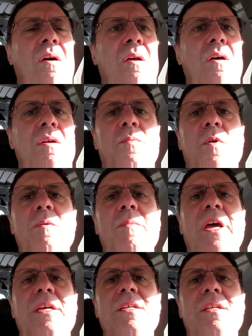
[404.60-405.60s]
Now, it's pretty
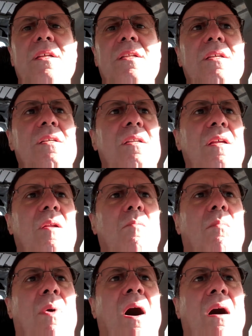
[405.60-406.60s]
amazing that this little
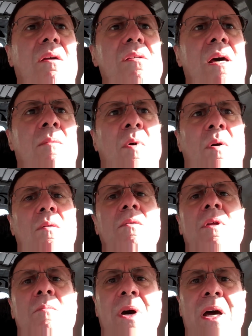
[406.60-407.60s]
box I'm
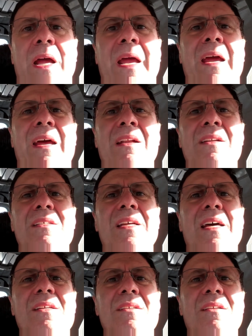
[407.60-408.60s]
holding in my hand is
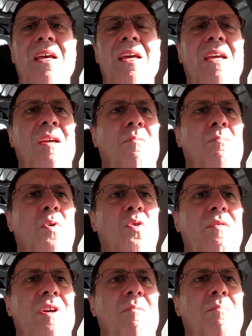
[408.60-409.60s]
actually taking
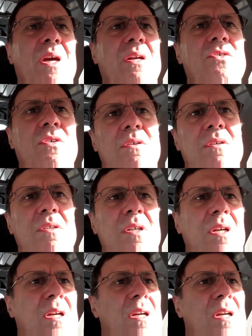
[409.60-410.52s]
moving pictures